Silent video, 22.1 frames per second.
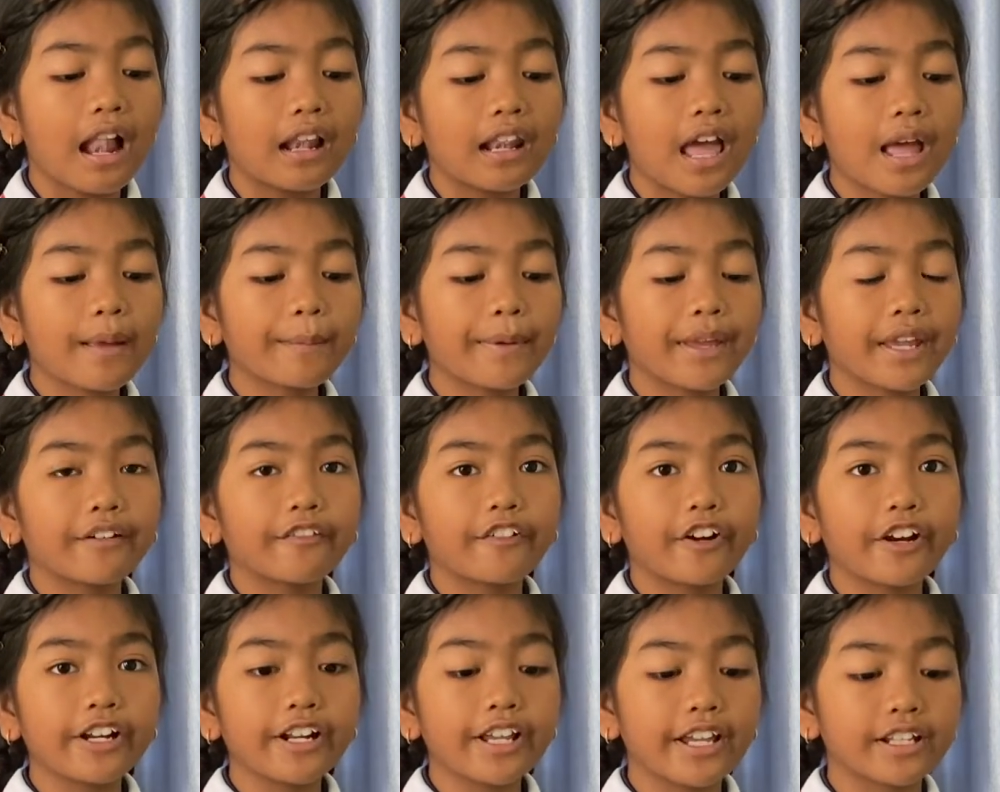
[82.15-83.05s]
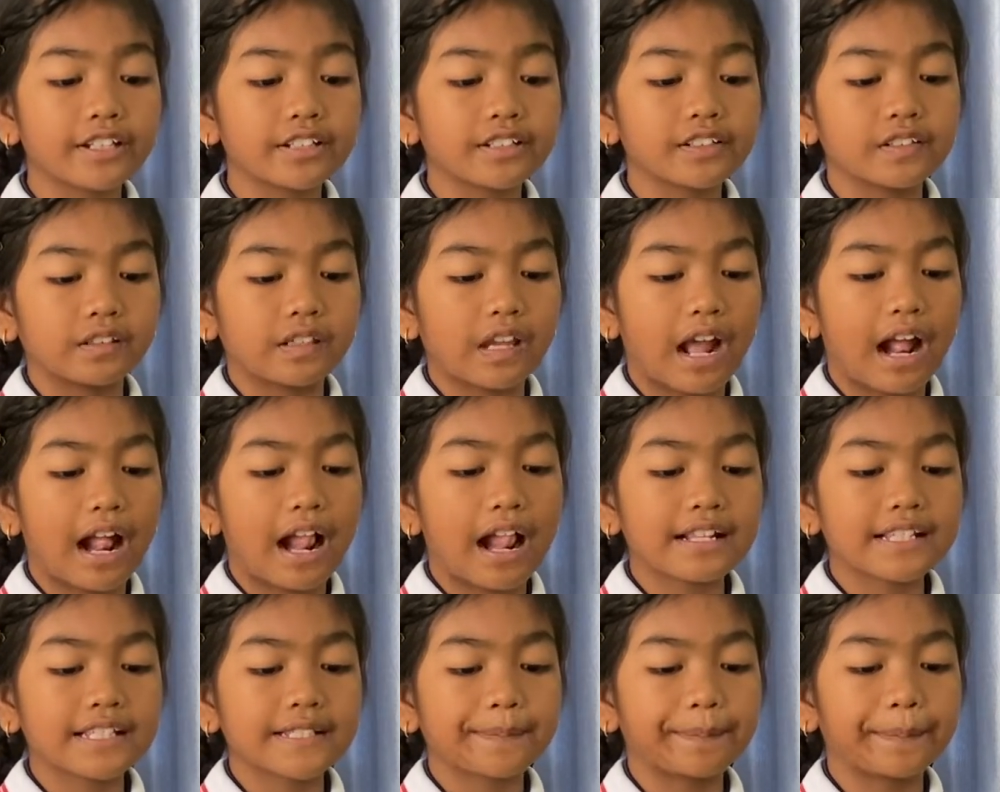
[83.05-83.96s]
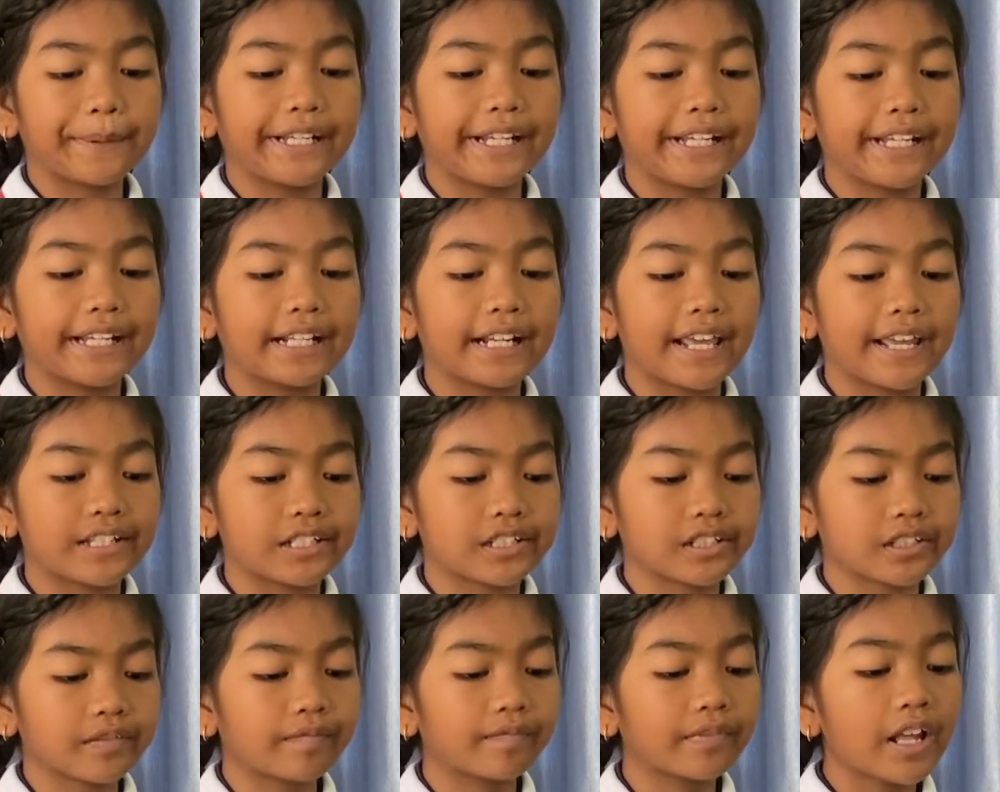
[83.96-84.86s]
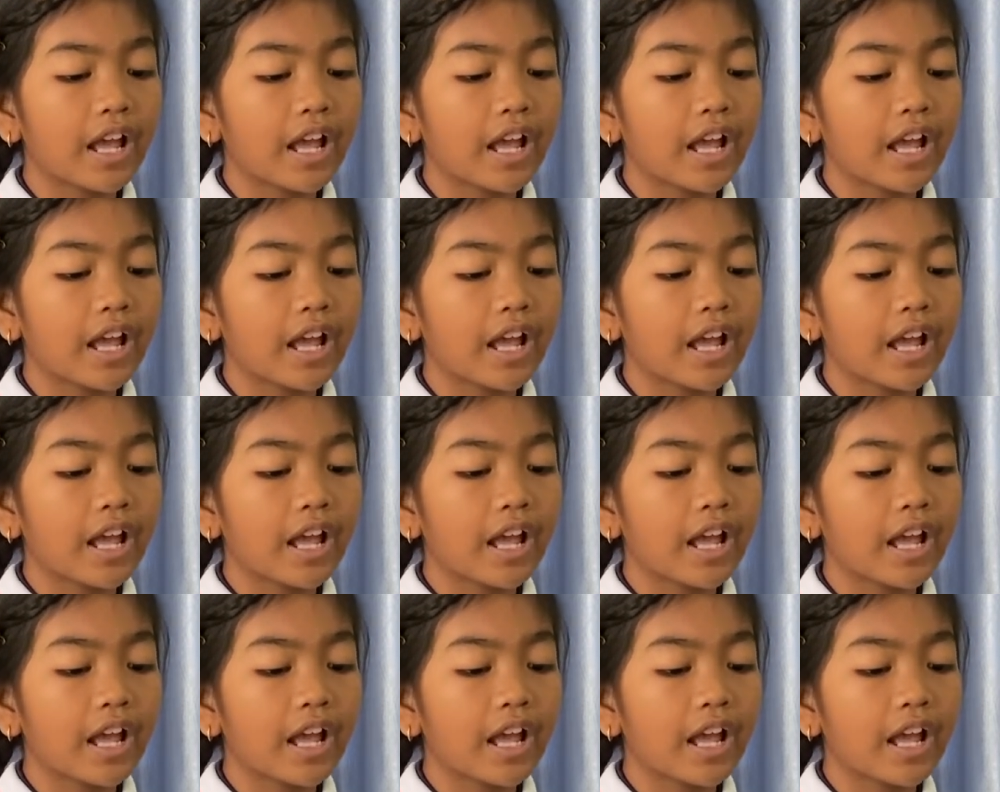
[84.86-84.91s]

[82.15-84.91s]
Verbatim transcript: Let me read it, yes, Speedy Ledge.